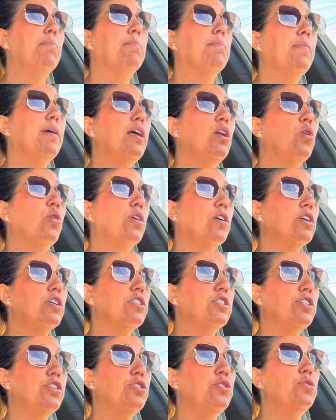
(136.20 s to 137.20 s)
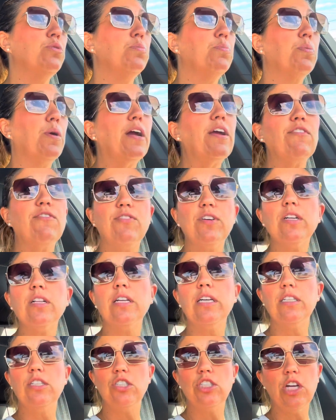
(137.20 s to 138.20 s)
in order to bring fill
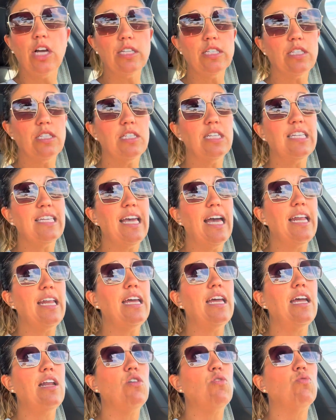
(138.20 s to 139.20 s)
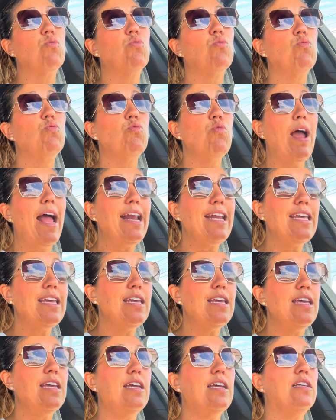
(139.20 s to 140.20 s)
in just to get it
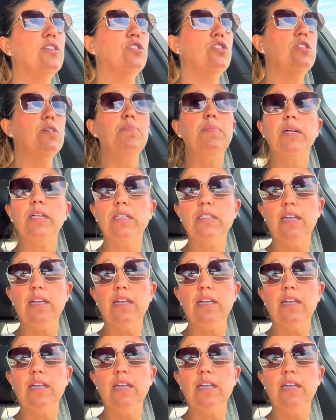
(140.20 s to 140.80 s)
ready to build